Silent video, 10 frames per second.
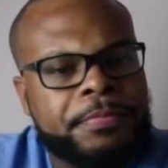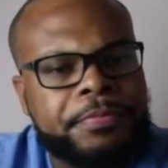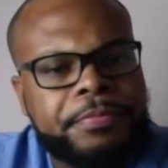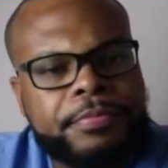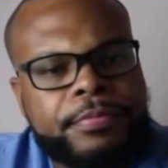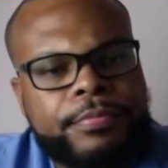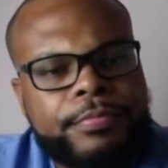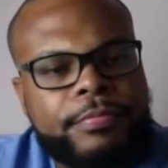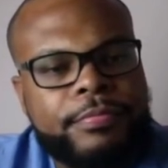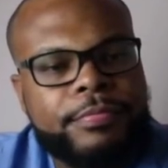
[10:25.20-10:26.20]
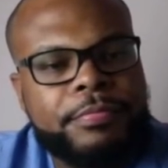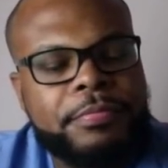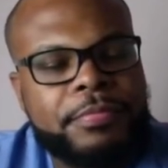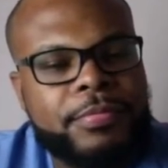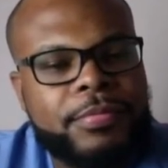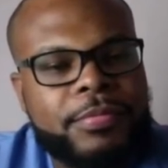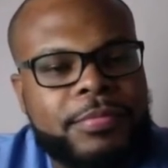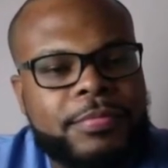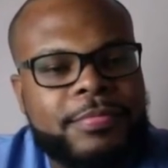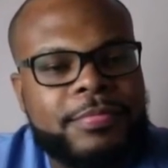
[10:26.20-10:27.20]

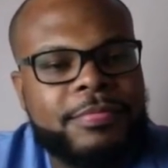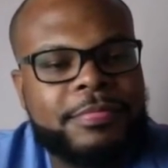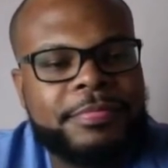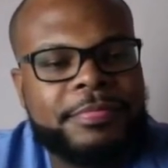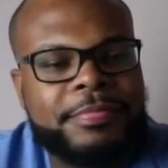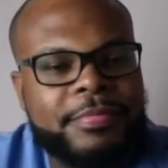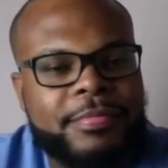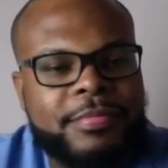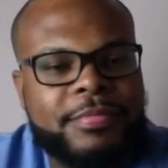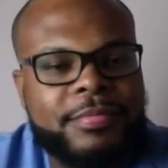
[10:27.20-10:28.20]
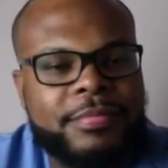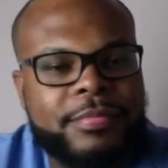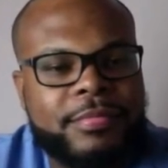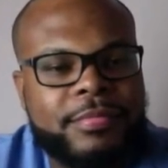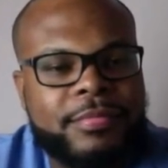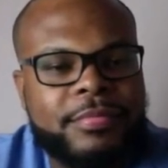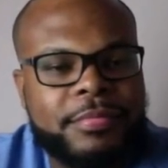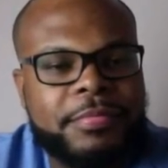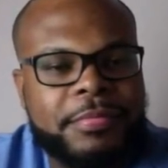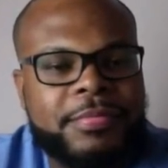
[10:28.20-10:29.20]

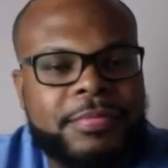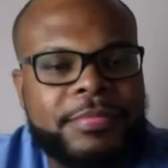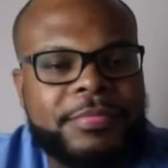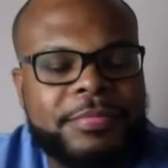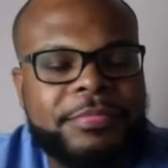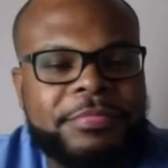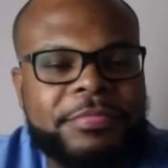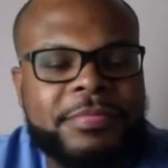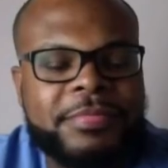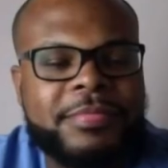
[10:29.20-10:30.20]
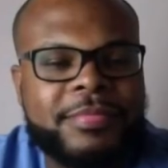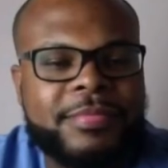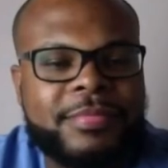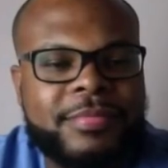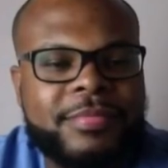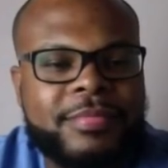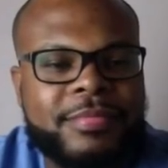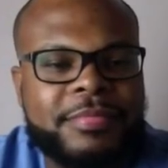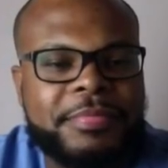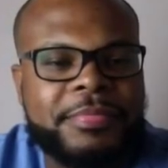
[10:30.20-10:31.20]

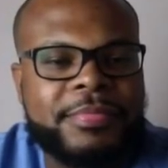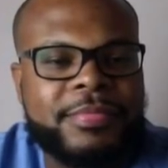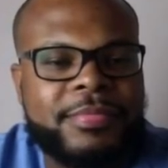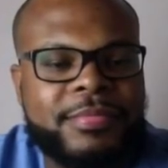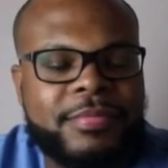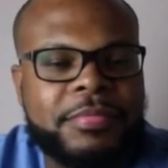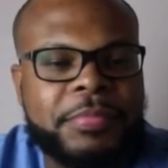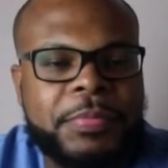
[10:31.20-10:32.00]
[no speech]